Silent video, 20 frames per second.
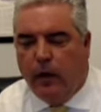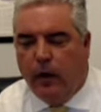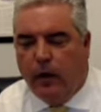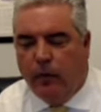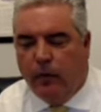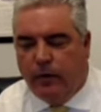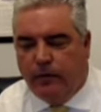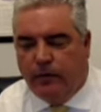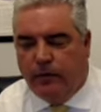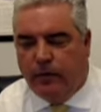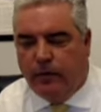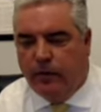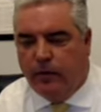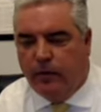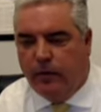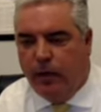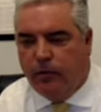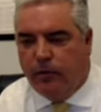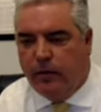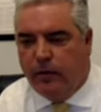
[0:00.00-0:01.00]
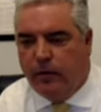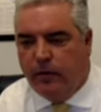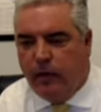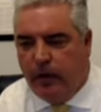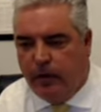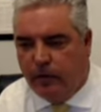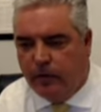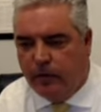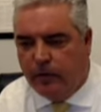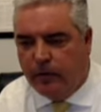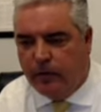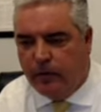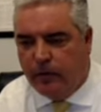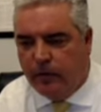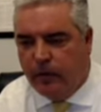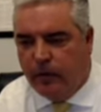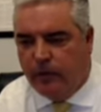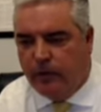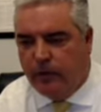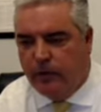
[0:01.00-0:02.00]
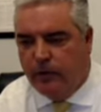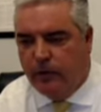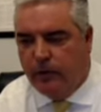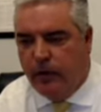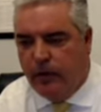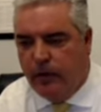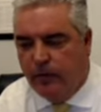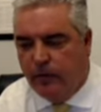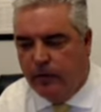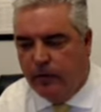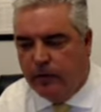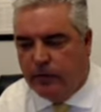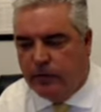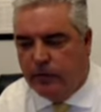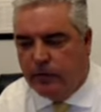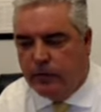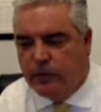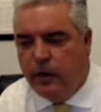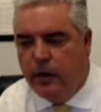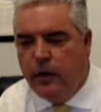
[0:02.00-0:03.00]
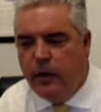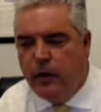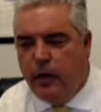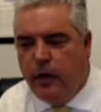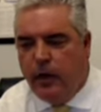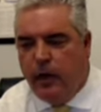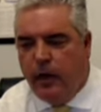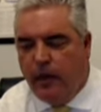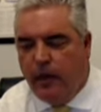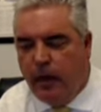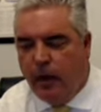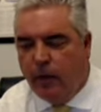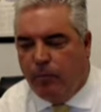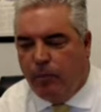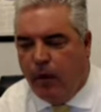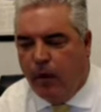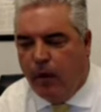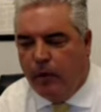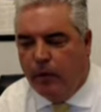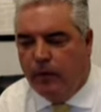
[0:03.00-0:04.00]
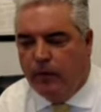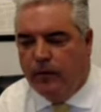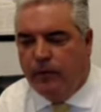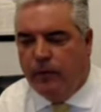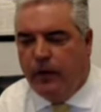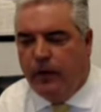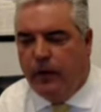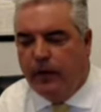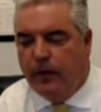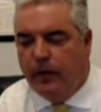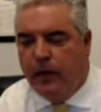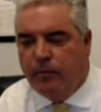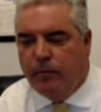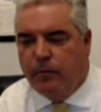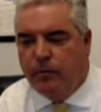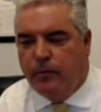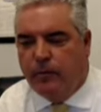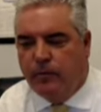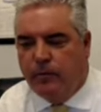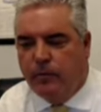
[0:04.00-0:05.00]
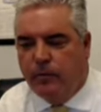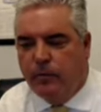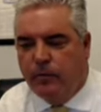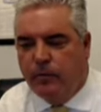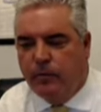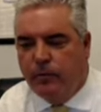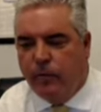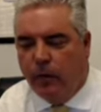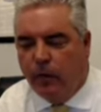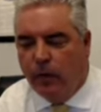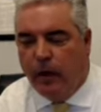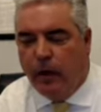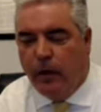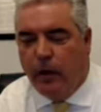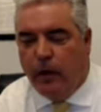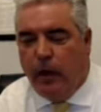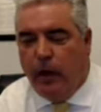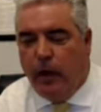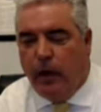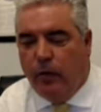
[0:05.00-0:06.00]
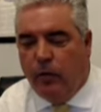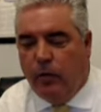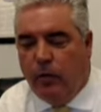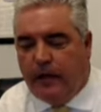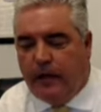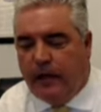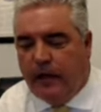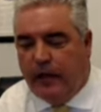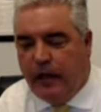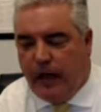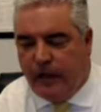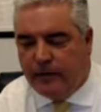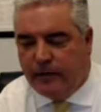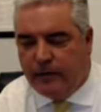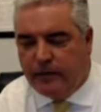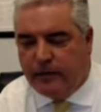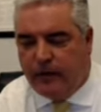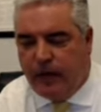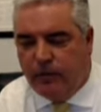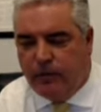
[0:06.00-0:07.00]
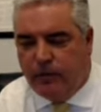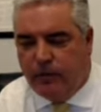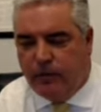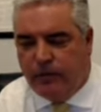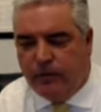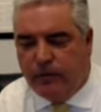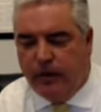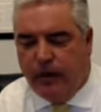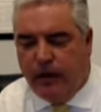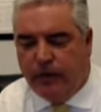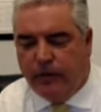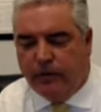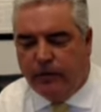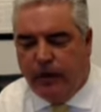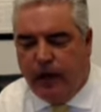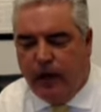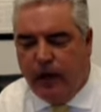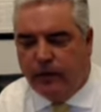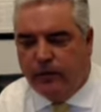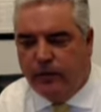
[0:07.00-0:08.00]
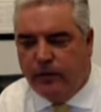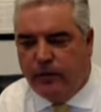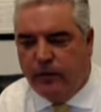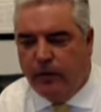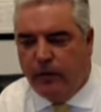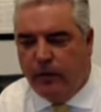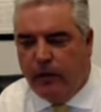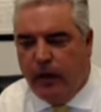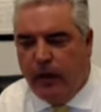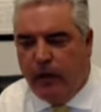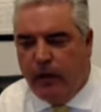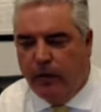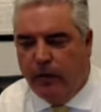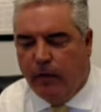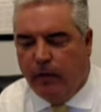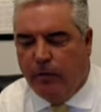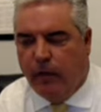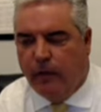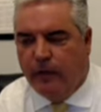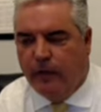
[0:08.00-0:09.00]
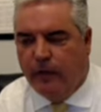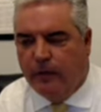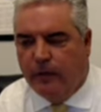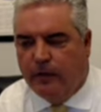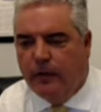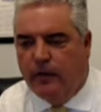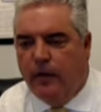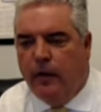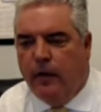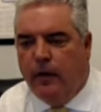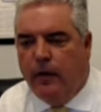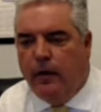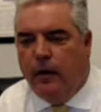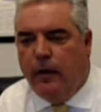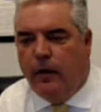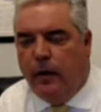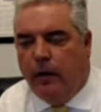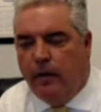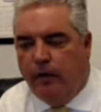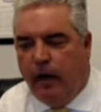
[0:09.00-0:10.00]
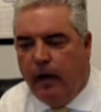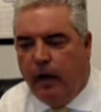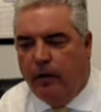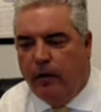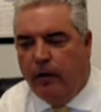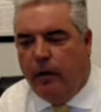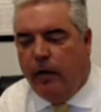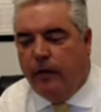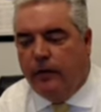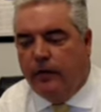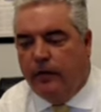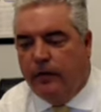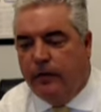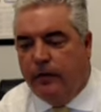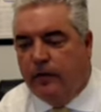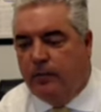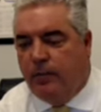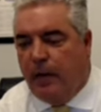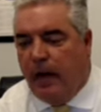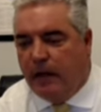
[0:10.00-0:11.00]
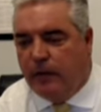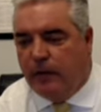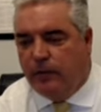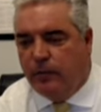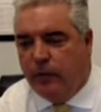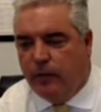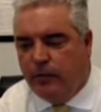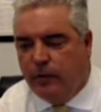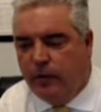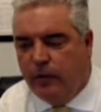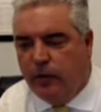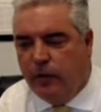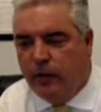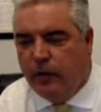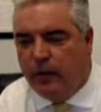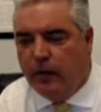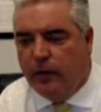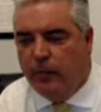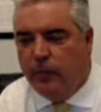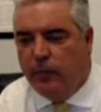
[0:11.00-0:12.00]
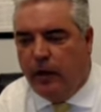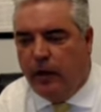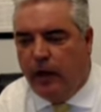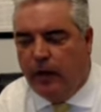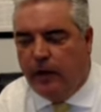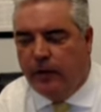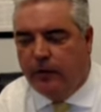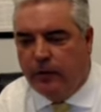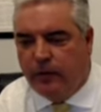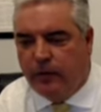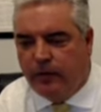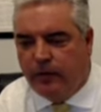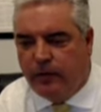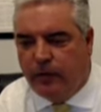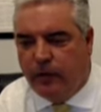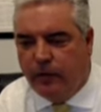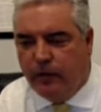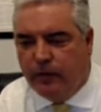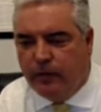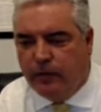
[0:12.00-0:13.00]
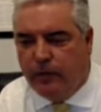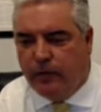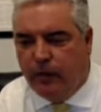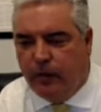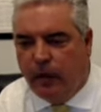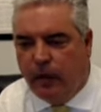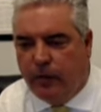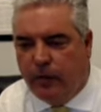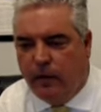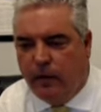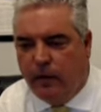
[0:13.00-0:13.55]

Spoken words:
We've teamed up with labor to address some of the labor issues, and they are partners in getting that petition to move forward. We cannot stop using natural gas until we have an abundance amount of a dispatchable fuel that complies with the CLCPA.